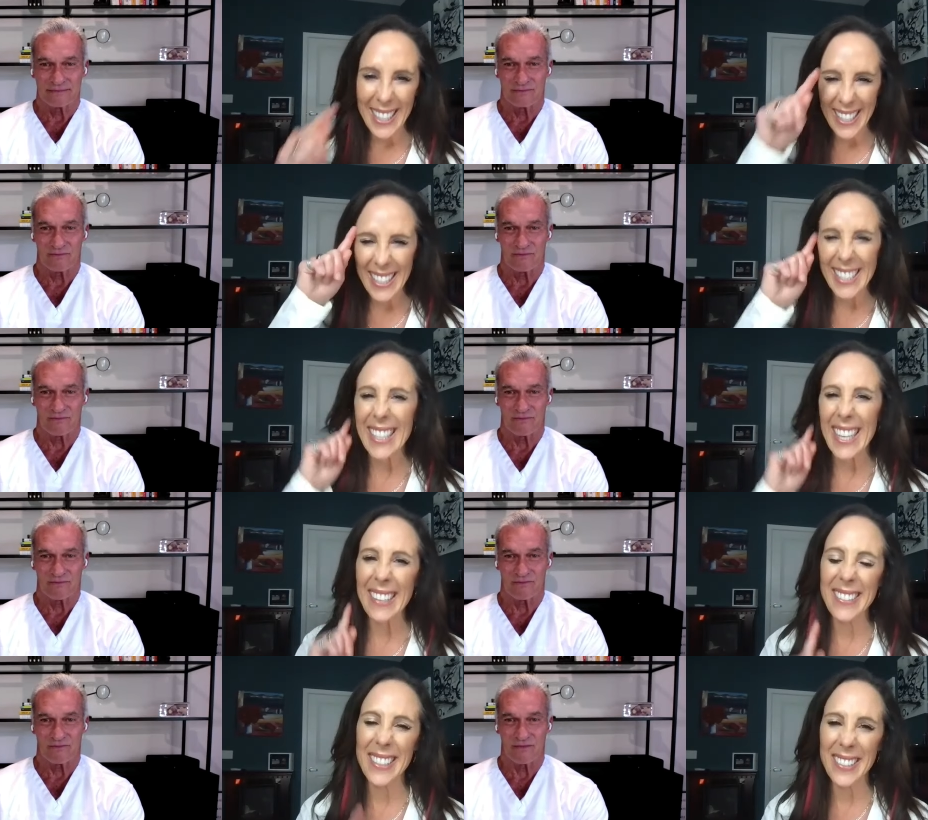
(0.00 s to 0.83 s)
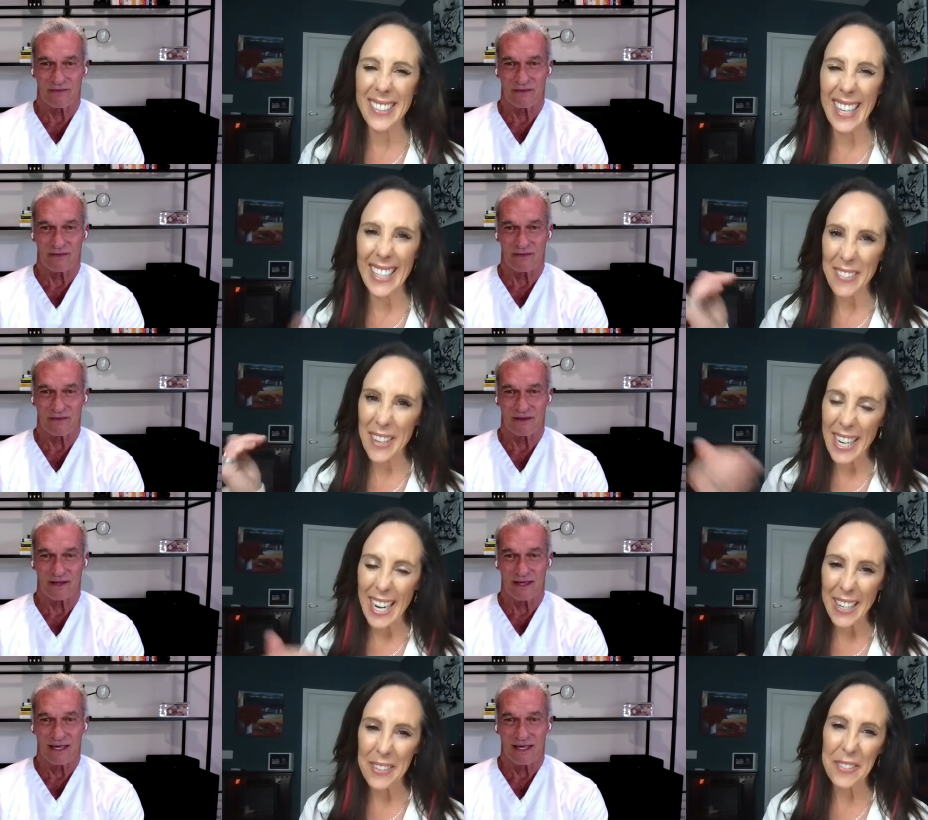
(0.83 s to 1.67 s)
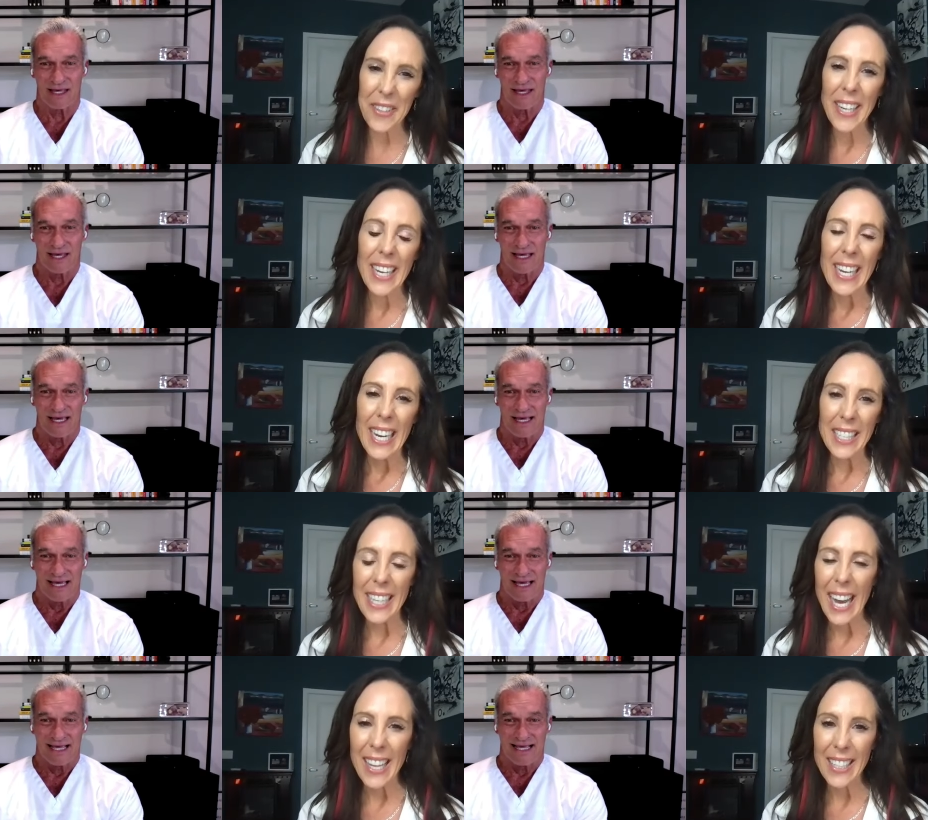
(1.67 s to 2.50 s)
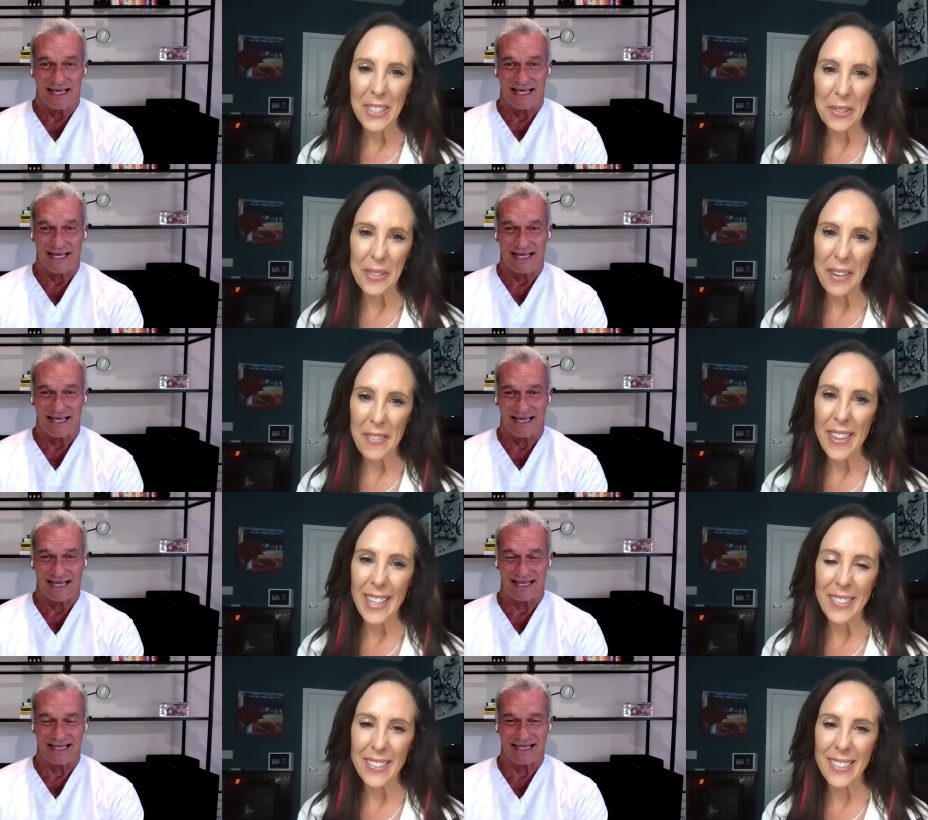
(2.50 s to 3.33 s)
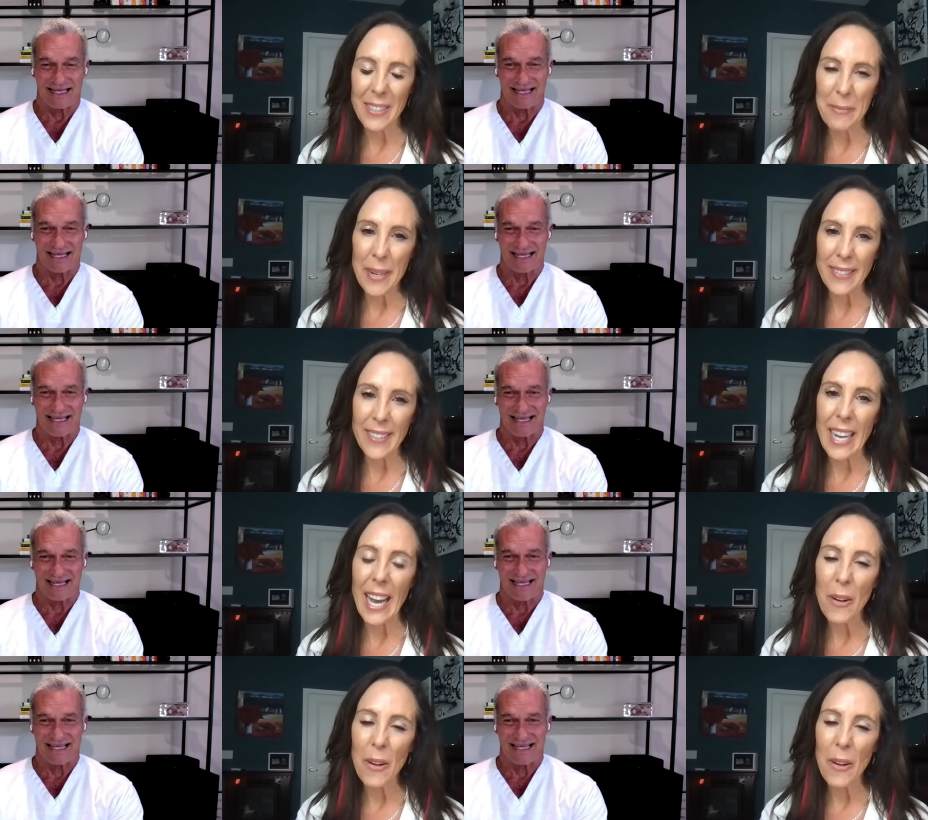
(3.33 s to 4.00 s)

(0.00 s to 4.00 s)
Speaker 1: The, the, classical, like right out of uh, college or whatever that goes into medicine.